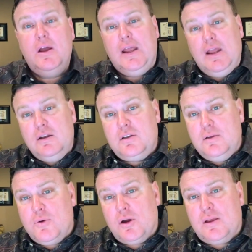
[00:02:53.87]
into the
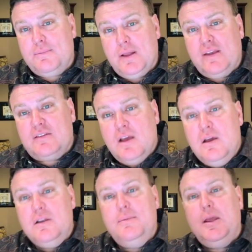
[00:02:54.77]
marketplace
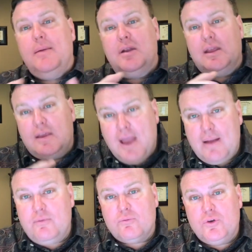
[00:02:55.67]
to be able to
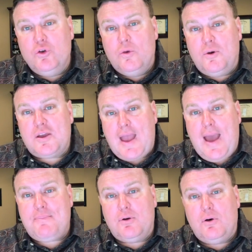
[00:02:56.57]
get renewable
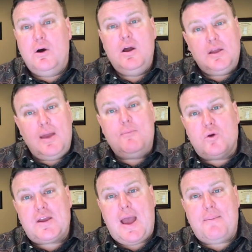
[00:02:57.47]
capital, get more
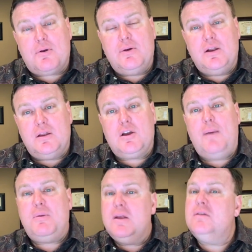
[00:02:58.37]
capital into the
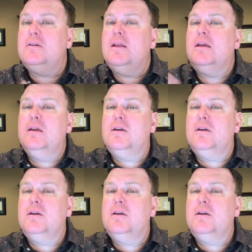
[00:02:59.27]
company so they can